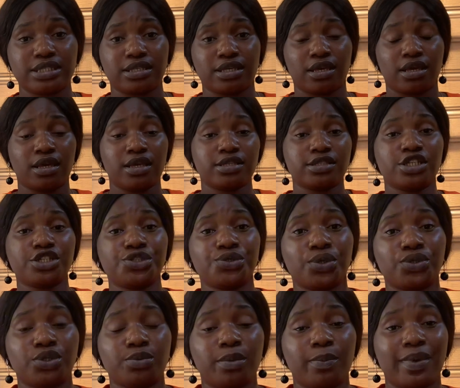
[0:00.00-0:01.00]
year things you
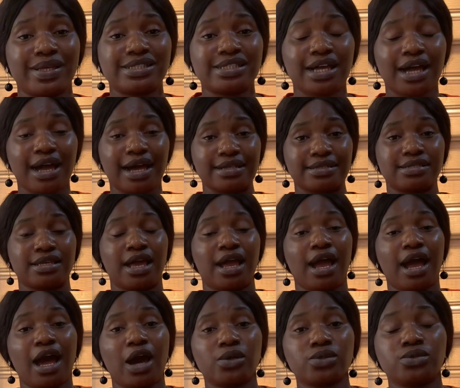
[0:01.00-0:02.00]
want to be better at
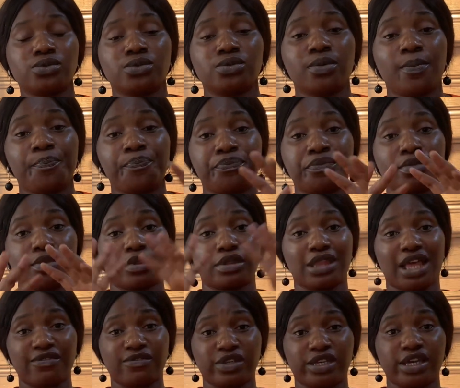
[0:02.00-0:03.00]
how to
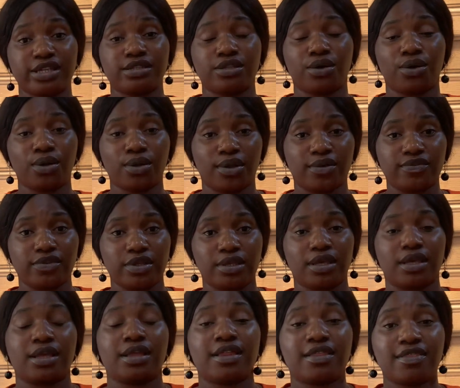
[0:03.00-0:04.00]
navigate the whole of the
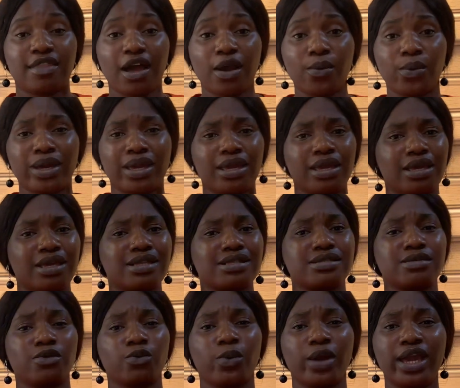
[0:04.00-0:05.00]
year. That way,
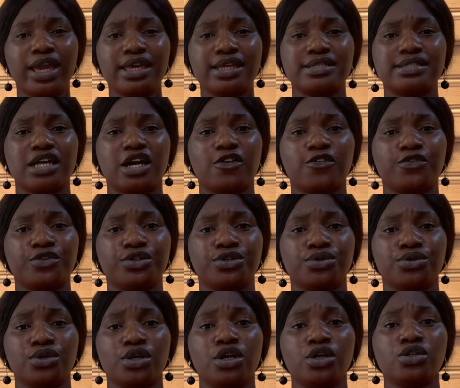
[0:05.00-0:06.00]
it's way easier for
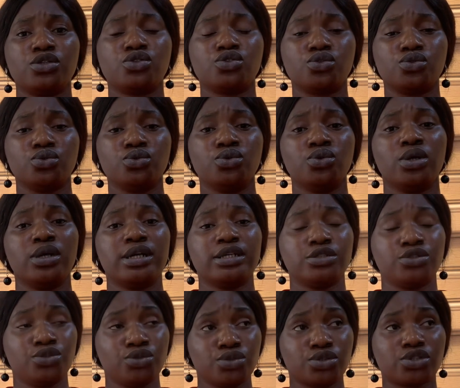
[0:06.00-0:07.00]
you to
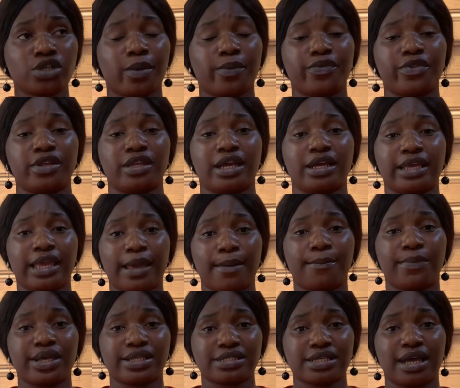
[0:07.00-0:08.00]
do something and get
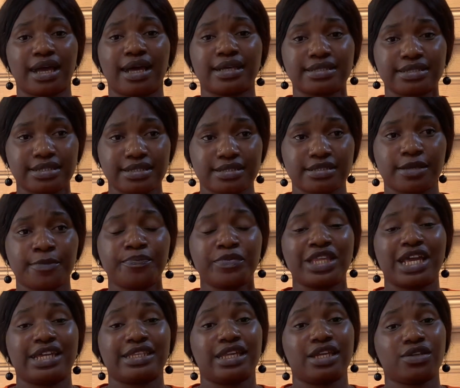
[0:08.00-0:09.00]
better at it.
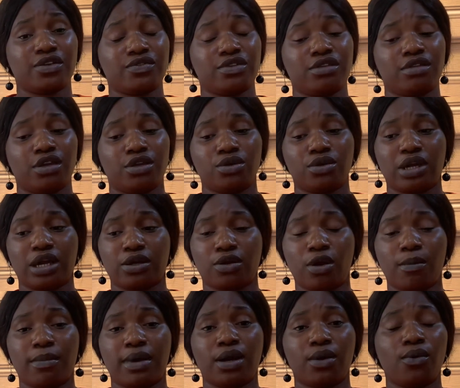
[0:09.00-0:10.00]
At the end of the year, you can
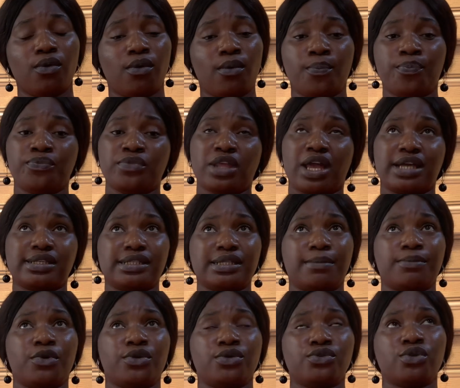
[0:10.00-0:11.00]
come back, oh, I said
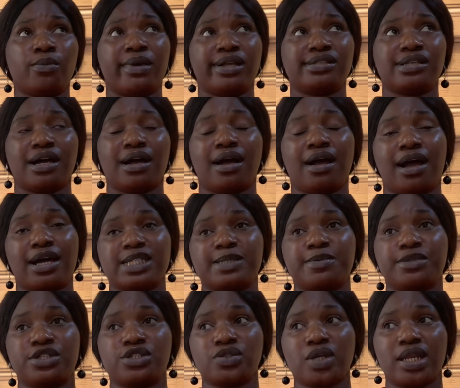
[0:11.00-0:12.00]
I'm going to do better at
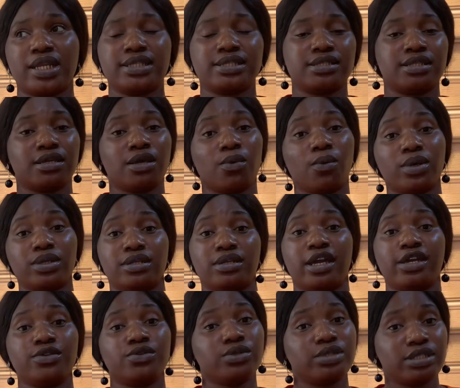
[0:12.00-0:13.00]
spirituality. What did
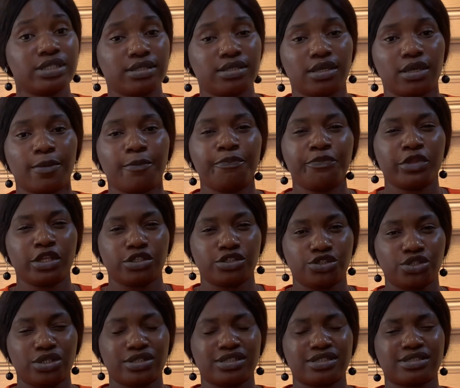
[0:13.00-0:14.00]
I do this year?
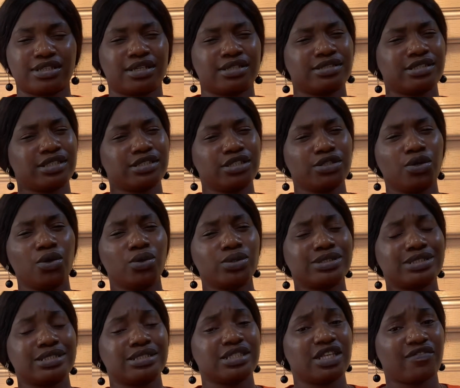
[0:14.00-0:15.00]
Do you understand? Setting goals
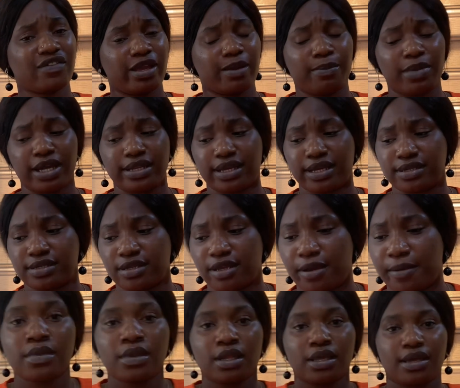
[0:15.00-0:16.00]
is never a bad idea.
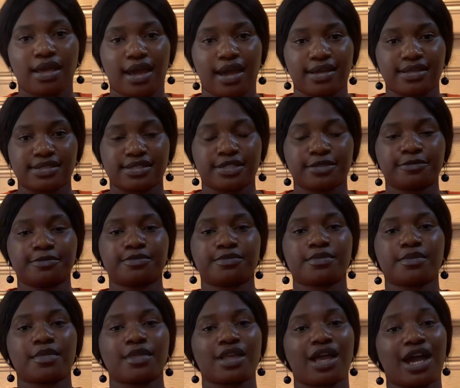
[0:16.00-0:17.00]
Guys,
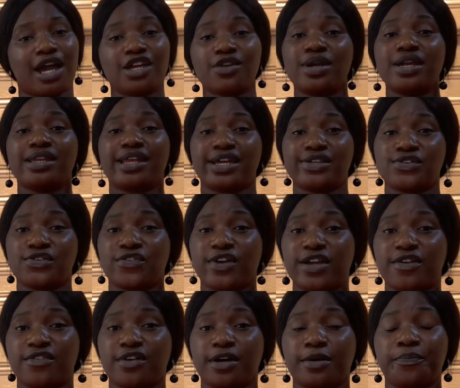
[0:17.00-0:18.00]
are you a 9 to
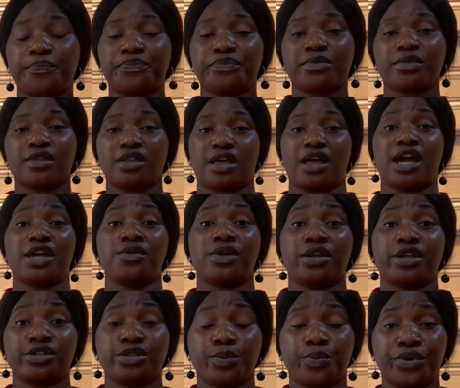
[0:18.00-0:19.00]
er Are you an
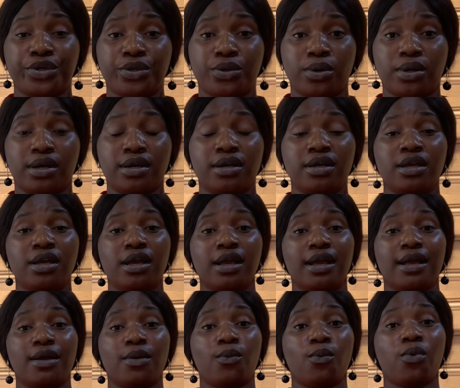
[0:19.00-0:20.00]
entrepreneur?
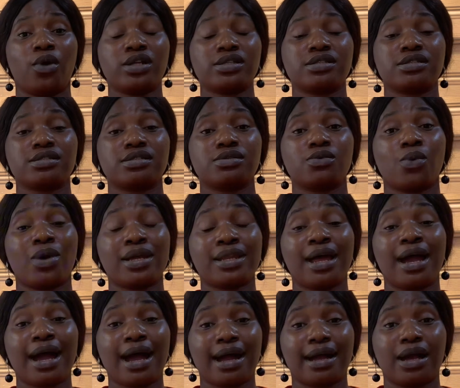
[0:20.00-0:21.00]
What one
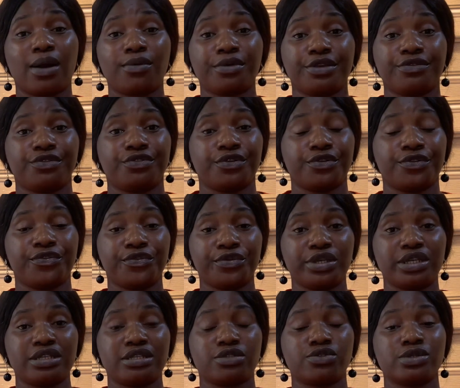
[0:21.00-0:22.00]
hack I'll give you for free
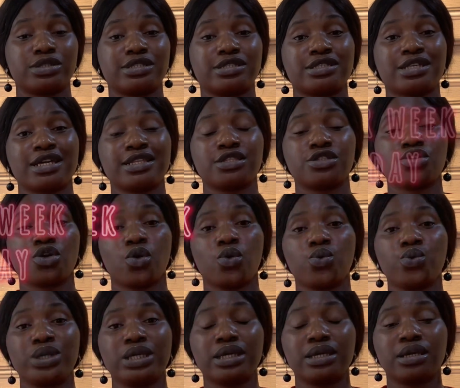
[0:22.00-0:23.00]
is to set your
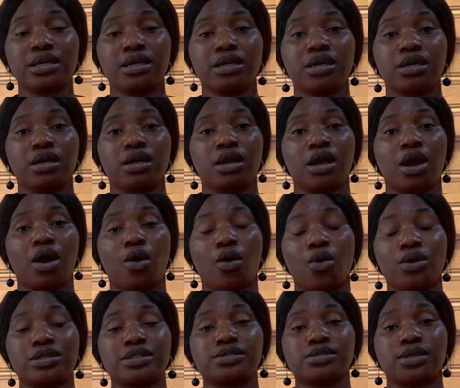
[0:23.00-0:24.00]
week
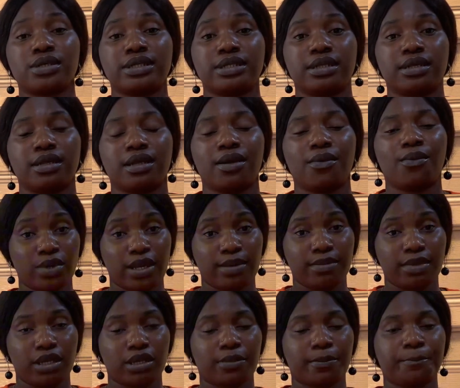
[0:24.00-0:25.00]
on Sunday. What I
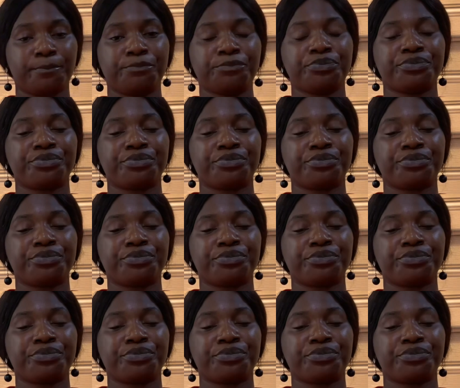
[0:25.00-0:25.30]
mean,